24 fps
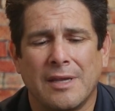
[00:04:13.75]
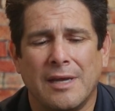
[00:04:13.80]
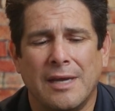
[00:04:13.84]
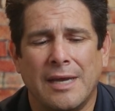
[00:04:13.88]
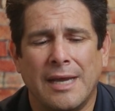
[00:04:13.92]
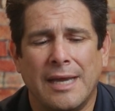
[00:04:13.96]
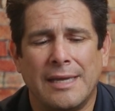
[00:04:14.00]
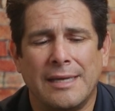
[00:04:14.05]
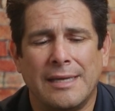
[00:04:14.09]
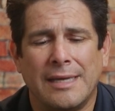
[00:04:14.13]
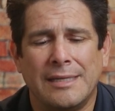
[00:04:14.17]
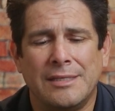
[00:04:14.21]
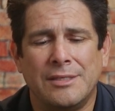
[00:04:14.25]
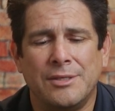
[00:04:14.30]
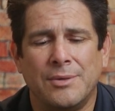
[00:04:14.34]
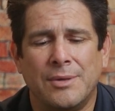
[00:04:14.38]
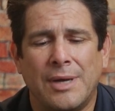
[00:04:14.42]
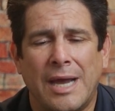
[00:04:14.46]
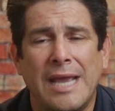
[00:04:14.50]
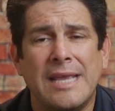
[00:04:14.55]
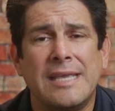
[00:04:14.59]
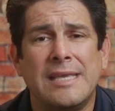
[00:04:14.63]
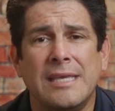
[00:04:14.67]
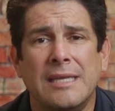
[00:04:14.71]
I do
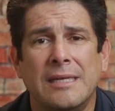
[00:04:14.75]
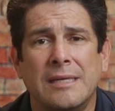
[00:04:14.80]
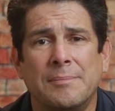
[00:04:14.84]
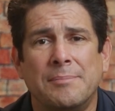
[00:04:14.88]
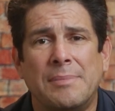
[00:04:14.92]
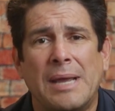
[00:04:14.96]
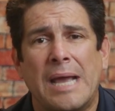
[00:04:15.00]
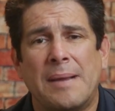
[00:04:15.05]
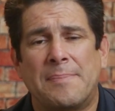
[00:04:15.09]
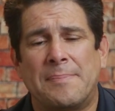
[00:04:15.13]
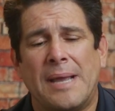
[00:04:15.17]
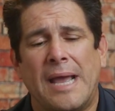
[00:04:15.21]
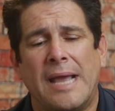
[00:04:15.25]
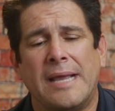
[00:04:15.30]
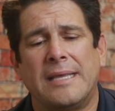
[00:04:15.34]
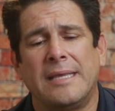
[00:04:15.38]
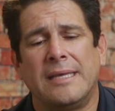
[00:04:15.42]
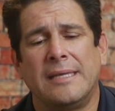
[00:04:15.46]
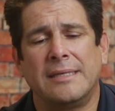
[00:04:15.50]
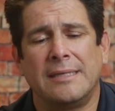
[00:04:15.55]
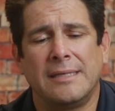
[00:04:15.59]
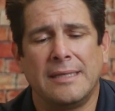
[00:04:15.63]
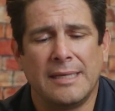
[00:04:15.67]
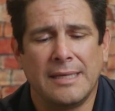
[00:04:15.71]
hiking and
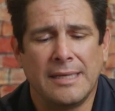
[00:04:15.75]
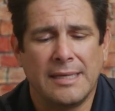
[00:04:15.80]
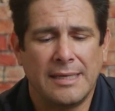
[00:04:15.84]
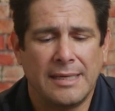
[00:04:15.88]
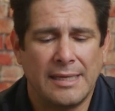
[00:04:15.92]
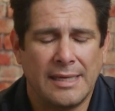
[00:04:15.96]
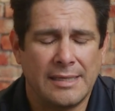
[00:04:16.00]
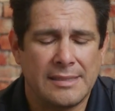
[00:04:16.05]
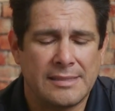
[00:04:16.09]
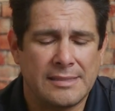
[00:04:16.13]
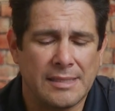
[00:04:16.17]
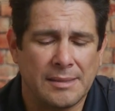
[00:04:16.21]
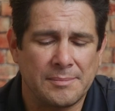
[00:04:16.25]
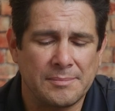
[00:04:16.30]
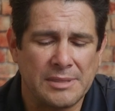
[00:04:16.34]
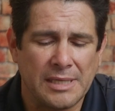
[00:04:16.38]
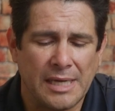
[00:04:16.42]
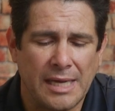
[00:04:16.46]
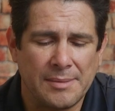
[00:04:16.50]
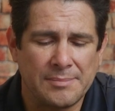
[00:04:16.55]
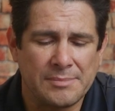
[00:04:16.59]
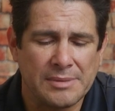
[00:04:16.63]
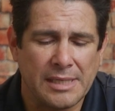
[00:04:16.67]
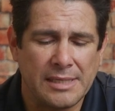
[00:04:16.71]
backpacking, and
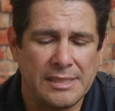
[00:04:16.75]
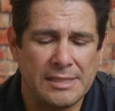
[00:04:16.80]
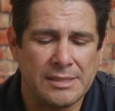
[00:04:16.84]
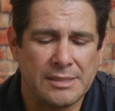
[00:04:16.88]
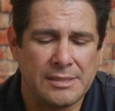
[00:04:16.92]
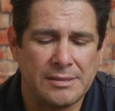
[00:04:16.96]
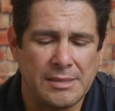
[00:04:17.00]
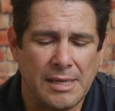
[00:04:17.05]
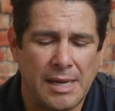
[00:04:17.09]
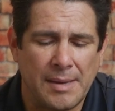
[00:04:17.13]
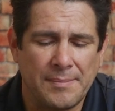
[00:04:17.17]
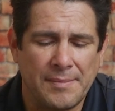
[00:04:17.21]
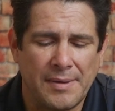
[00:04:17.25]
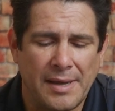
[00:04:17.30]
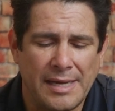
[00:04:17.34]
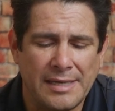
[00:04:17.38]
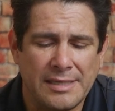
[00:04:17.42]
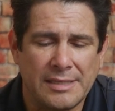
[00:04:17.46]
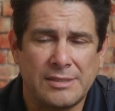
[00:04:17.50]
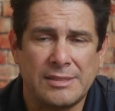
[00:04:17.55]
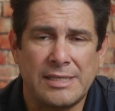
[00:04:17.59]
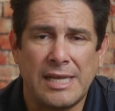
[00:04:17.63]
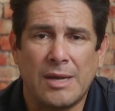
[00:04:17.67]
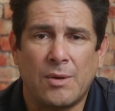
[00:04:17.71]
sometimes I
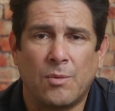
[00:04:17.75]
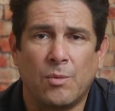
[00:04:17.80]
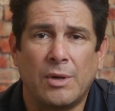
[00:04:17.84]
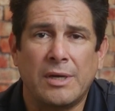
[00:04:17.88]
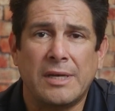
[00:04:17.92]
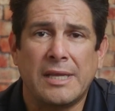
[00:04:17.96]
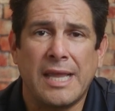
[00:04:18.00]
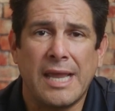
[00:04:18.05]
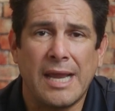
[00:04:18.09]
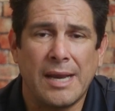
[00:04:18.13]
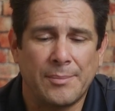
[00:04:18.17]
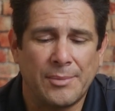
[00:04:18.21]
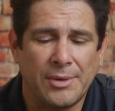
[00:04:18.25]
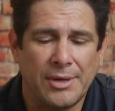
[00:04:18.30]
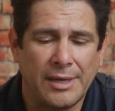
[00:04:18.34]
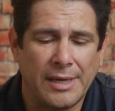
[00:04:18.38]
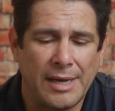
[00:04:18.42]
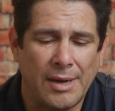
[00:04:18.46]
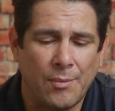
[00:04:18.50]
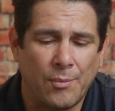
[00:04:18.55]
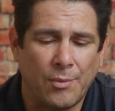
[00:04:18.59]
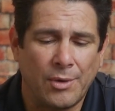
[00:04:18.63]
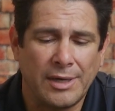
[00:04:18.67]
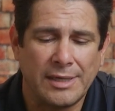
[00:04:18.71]
just take one camera.
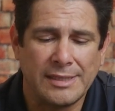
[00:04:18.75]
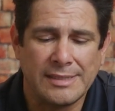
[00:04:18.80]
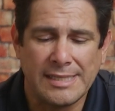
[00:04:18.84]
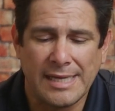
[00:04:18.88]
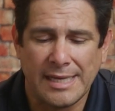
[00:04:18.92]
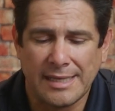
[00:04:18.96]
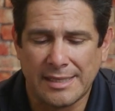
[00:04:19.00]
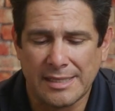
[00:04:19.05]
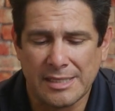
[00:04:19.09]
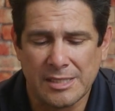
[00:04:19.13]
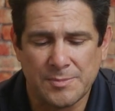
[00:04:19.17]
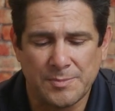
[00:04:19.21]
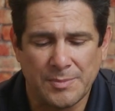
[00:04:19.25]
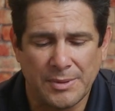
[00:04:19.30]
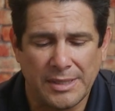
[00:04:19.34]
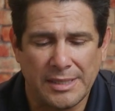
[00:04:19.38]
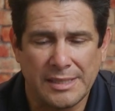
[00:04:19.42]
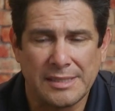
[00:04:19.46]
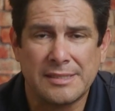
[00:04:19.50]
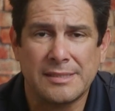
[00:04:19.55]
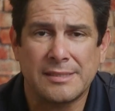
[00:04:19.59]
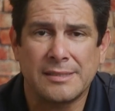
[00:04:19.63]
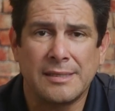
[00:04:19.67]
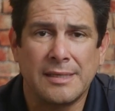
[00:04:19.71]
I want to take this, but
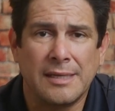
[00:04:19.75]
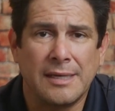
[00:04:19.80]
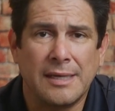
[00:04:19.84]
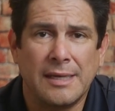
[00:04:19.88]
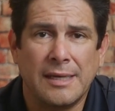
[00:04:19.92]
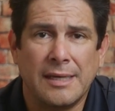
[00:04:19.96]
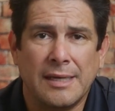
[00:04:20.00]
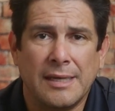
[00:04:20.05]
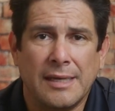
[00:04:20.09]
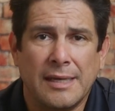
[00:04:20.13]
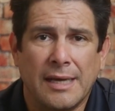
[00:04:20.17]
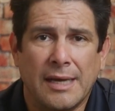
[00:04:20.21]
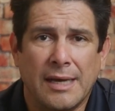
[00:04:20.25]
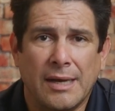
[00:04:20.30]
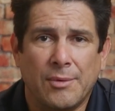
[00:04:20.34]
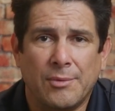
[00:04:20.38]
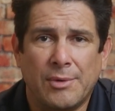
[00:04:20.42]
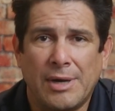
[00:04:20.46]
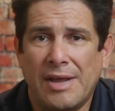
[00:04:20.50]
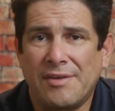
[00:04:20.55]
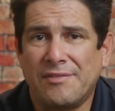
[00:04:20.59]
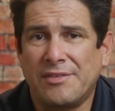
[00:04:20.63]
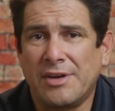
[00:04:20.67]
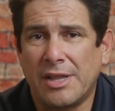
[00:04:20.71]
it's
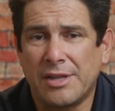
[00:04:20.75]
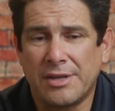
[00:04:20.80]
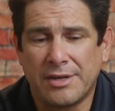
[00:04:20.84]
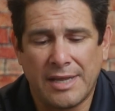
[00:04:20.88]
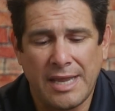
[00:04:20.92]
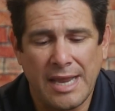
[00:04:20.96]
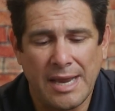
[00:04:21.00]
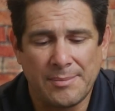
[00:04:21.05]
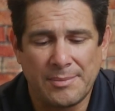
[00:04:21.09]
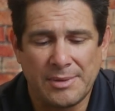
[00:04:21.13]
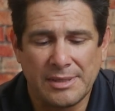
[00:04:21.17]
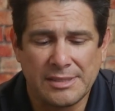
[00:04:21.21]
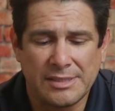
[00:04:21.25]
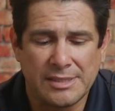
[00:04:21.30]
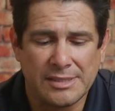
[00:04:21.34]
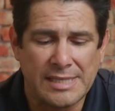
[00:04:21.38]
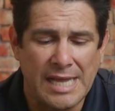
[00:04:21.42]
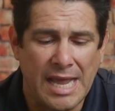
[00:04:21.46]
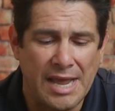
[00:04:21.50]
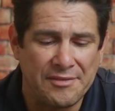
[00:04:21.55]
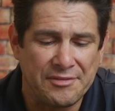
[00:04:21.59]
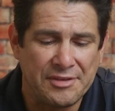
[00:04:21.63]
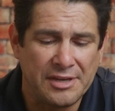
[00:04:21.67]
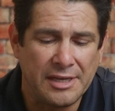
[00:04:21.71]
when I have another camera, it's
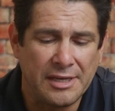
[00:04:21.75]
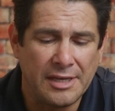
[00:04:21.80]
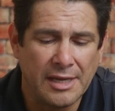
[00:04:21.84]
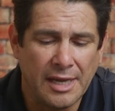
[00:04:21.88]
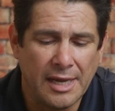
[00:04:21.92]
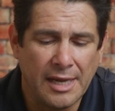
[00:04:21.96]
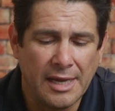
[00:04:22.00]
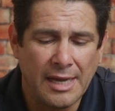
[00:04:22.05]
just heavy.